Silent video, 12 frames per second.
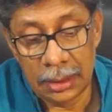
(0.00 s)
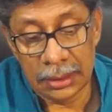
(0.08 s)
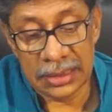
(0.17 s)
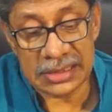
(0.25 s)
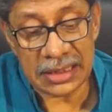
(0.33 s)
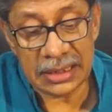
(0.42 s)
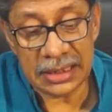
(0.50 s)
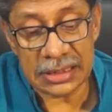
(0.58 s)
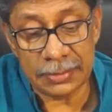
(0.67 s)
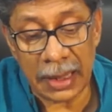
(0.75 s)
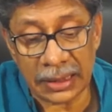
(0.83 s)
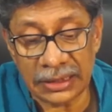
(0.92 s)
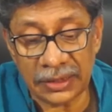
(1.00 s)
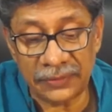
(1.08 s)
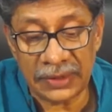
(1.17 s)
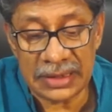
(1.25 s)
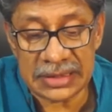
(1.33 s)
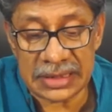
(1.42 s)
The second is, magnetic
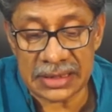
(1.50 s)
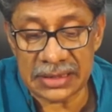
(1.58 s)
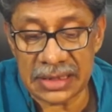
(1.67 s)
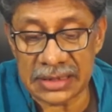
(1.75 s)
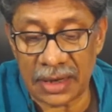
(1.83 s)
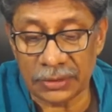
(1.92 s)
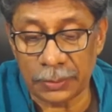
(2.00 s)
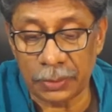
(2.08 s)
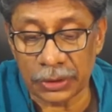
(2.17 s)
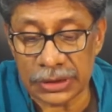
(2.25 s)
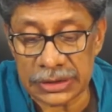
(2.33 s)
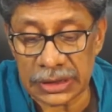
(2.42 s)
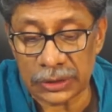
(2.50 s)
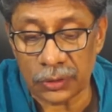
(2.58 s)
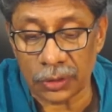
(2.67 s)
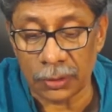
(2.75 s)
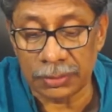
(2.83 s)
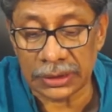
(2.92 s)
field changes have the potential to
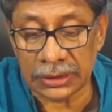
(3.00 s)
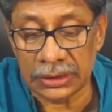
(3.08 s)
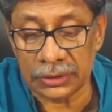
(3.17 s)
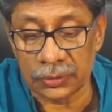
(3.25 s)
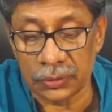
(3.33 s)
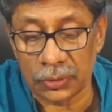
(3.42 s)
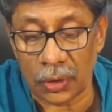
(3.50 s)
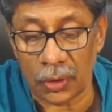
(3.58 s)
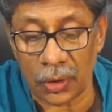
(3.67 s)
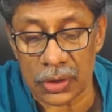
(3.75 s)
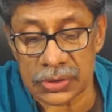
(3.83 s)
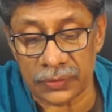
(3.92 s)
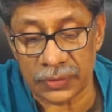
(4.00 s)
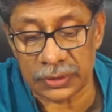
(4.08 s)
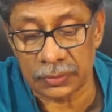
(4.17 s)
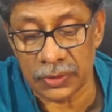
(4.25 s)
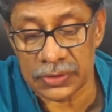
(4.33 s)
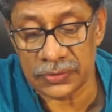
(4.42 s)
completely throw the laws of
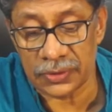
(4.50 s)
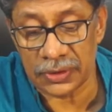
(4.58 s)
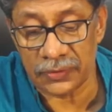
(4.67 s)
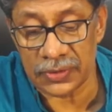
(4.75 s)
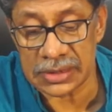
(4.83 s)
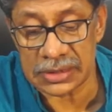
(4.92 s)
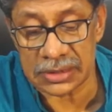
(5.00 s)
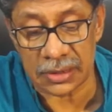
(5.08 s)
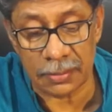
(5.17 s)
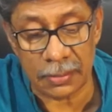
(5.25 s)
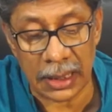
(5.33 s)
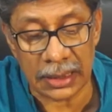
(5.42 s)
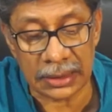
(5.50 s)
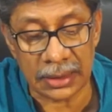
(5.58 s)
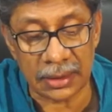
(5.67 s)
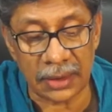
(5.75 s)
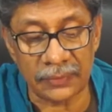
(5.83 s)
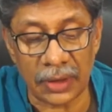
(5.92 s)
atmosphere, physics, and biotic
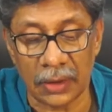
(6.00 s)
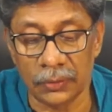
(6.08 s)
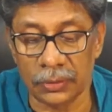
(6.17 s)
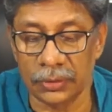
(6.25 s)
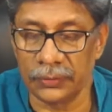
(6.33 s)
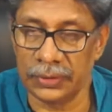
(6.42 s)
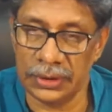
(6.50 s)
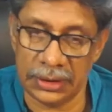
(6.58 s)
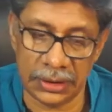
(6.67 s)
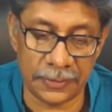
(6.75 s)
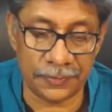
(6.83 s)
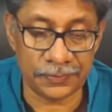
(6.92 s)
life out of gear.